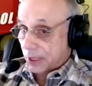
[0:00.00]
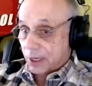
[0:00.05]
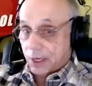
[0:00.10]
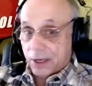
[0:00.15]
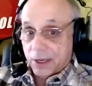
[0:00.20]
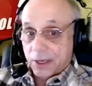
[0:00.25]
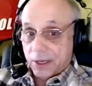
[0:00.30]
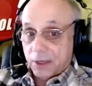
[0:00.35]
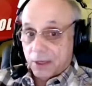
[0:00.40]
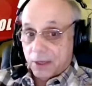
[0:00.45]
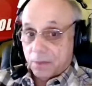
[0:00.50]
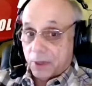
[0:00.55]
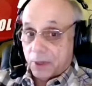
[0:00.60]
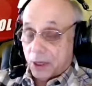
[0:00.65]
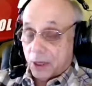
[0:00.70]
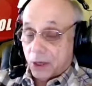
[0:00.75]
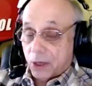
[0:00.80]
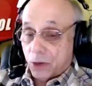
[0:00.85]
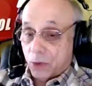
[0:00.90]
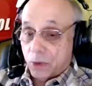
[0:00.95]
line and
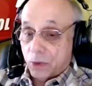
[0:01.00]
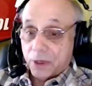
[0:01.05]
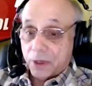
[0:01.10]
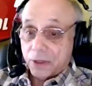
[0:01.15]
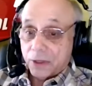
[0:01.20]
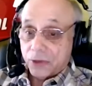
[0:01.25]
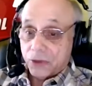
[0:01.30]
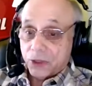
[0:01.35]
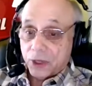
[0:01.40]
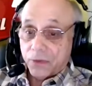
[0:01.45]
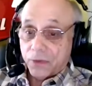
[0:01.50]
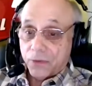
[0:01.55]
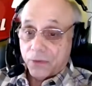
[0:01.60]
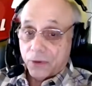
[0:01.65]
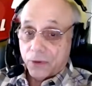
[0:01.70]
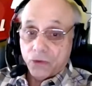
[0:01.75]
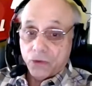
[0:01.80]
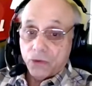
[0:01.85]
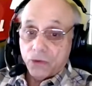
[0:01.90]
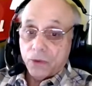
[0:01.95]
below are
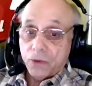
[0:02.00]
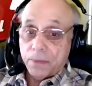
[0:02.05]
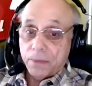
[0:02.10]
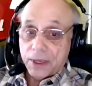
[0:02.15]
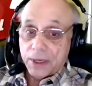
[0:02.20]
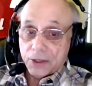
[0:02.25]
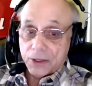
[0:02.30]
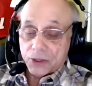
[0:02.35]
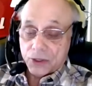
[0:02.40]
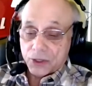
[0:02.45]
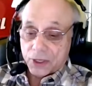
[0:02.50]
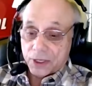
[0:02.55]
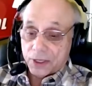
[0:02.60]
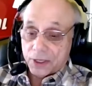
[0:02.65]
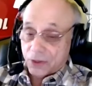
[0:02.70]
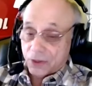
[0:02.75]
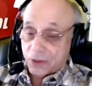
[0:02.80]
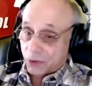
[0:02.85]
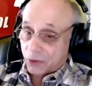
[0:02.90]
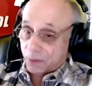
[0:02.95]
suffering tremendously.
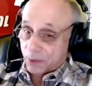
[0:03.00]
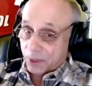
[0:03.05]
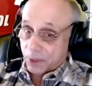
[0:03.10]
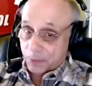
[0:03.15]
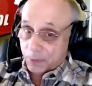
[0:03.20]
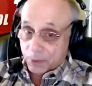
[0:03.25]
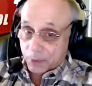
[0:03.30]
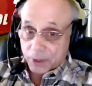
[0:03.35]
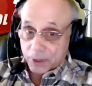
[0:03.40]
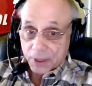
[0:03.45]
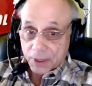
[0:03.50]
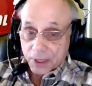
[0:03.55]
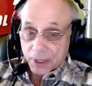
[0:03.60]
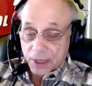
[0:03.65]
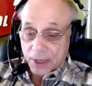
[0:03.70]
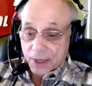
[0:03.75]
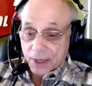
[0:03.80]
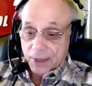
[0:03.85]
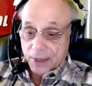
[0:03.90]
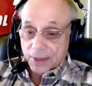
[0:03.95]
These are people
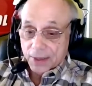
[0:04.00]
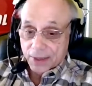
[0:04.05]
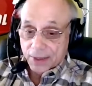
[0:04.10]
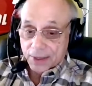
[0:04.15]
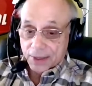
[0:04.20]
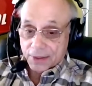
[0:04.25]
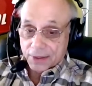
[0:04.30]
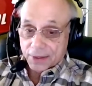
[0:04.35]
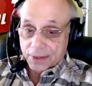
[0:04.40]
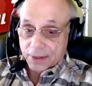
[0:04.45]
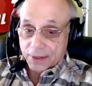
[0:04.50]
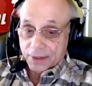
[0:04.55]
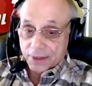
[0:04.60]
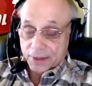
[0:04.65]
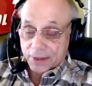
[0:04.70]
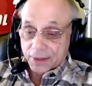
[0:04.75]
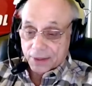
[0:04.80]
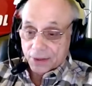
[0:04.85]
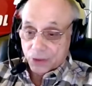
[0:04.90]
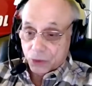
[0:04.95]
that
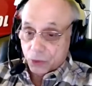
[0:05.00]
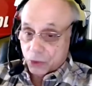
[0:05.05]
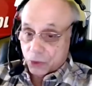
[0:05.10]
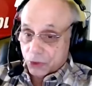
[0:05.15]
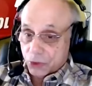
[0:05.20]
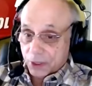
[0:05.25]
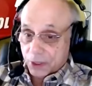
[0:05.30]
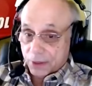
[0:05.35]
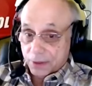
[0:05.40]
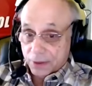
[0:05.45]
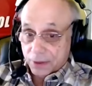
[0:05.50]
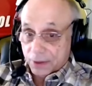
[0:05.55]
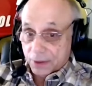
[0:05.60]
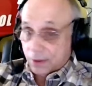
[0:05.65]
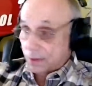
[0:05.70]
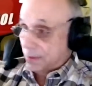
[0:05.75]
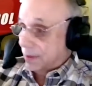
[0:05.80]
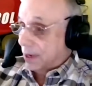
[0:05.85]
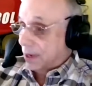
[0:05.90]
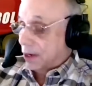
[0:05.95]
use
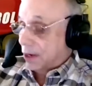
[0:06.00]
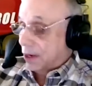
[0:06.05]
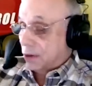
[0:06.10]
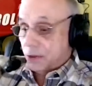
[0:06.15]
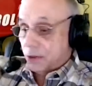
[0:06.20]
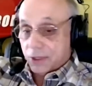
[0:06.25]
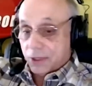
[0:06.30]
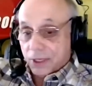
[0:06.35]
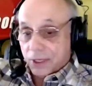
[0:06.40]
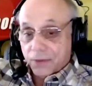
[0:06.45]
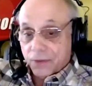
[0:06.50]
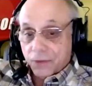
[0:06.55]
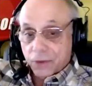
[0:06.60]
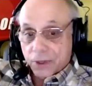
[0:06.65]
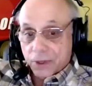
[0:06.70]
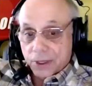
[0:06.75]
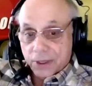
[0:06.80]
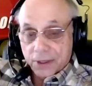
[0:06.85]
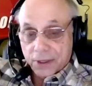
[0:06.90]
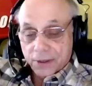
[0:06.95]
our
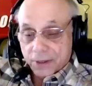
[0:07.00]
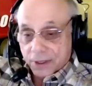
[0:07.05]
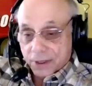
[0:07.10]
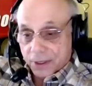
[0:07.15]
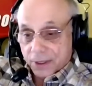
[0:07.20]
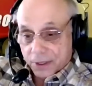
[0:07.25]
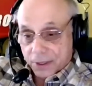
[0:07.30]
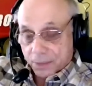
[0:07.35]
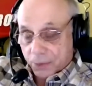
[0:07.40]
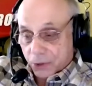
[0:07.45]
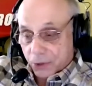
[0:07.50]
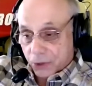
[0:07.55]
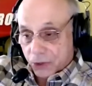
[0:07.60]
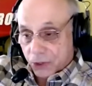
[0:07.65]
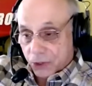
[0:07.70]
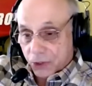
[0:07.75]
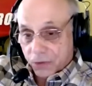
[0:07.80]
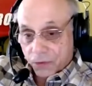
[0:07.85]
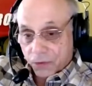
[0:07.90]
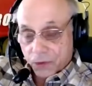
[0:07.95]
delivery
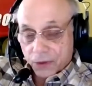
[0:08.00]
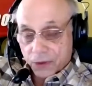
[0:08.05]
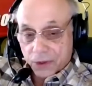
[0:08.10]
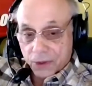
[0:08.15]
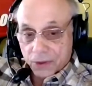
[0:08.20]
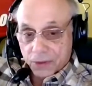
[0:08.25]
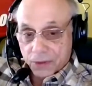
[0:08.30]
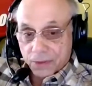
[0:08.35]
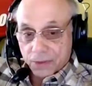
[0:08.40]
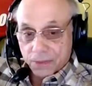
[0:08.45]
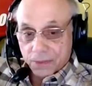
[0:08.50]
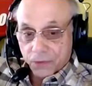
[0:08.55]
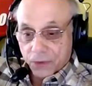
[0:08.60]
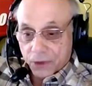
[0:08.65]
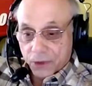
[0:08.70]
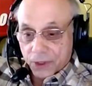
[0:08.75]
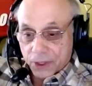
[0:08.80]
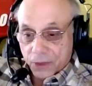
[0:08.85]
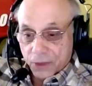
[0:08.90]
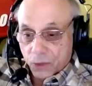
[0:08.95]
person for
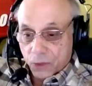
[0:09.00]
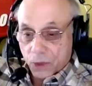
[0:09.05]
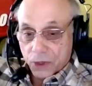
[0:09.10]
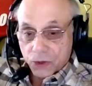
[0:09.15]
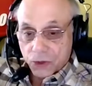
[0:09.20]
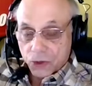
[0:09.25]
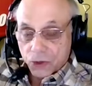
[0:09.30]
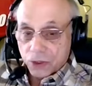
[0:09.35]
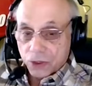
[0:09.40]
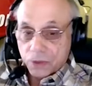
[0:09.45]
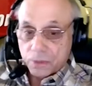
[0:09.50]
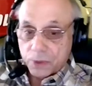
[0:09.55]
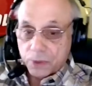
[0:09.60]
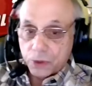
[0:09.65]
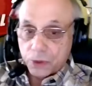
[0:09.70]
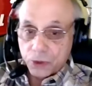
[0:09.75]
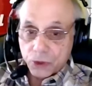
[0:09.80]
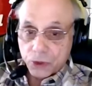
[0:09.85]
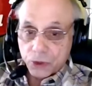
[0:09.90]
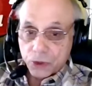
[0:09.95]
the Washington
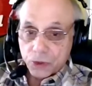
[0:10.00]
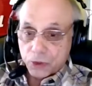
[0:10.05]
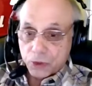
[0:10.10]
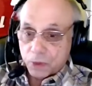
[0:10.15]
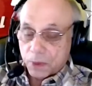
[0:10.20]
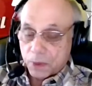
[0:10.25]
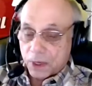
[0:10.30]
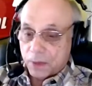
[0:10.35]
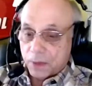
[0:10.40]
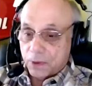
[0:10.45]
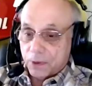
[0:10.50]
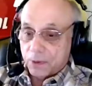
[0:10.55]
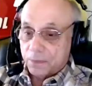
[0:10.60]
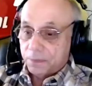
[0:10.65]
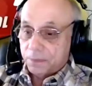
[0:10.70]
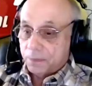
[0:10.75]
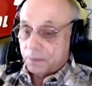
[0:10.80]
Post newspaper.